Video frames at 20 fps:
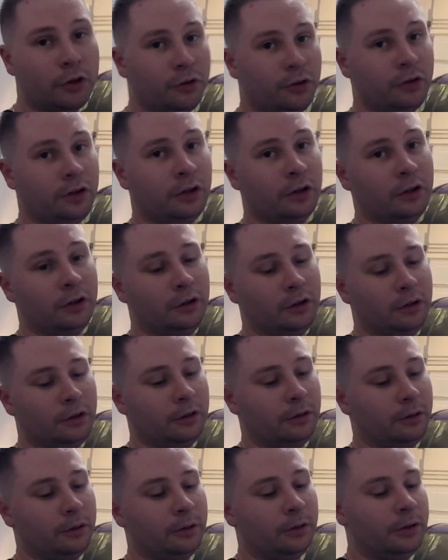
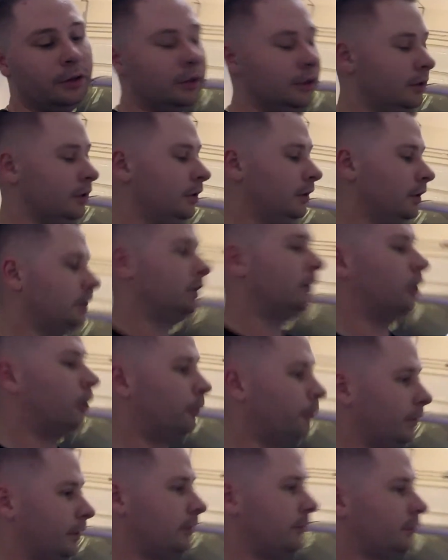So
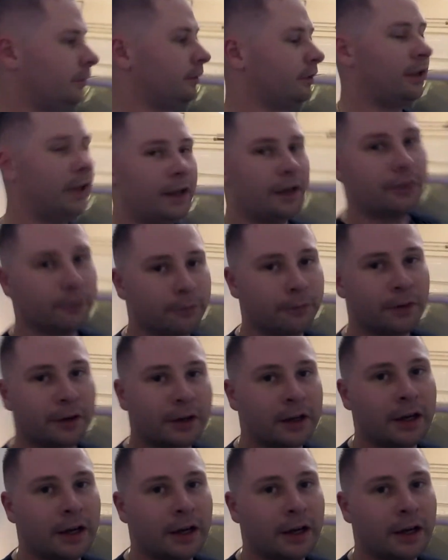hopefully this doesn't take a fucking